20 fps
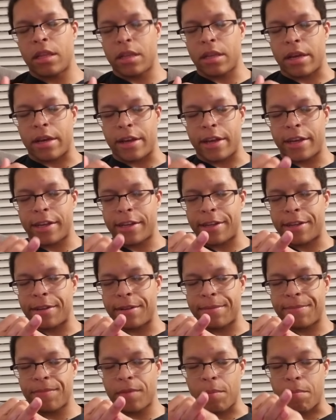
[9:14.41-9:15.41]

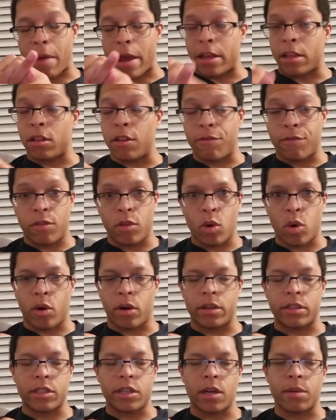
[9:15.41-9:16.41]

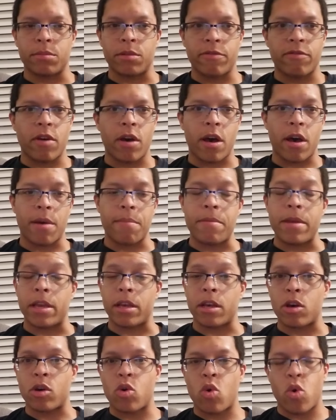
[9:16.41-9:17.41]
LaFleur in terms of
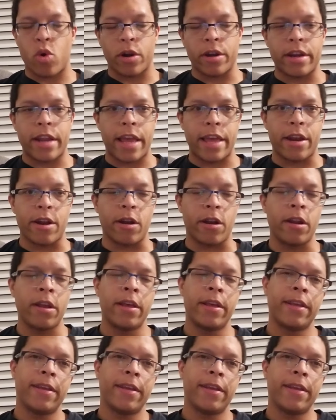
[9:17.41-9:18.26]
being a coordinator,